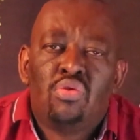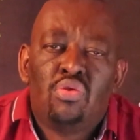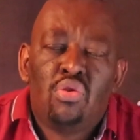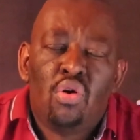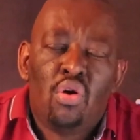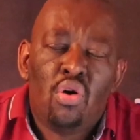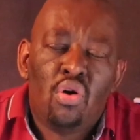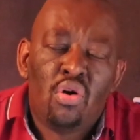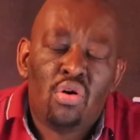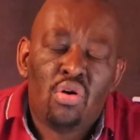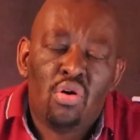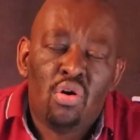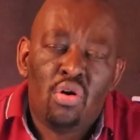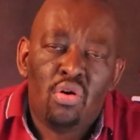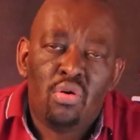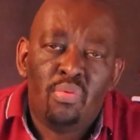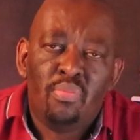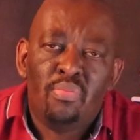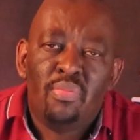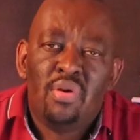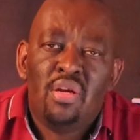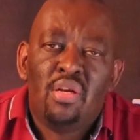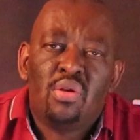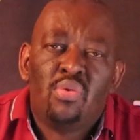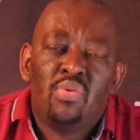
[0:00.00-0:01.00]
talk or
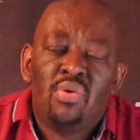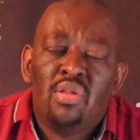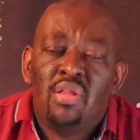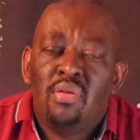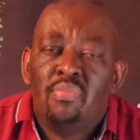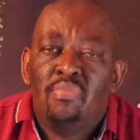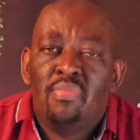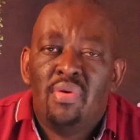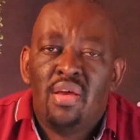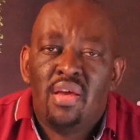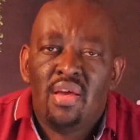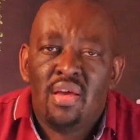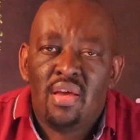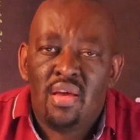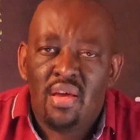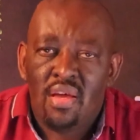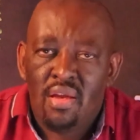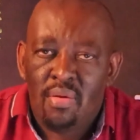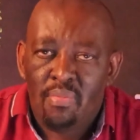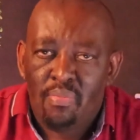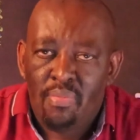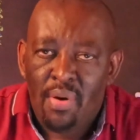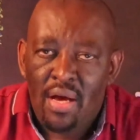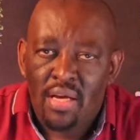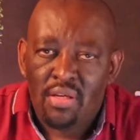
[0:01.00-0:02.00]
meet with me
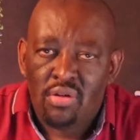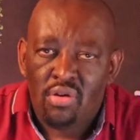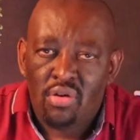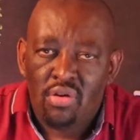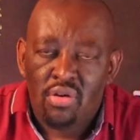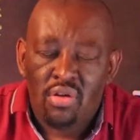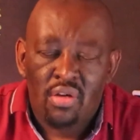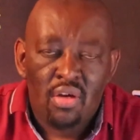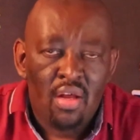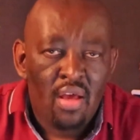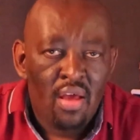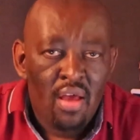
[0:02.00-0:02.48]
in person.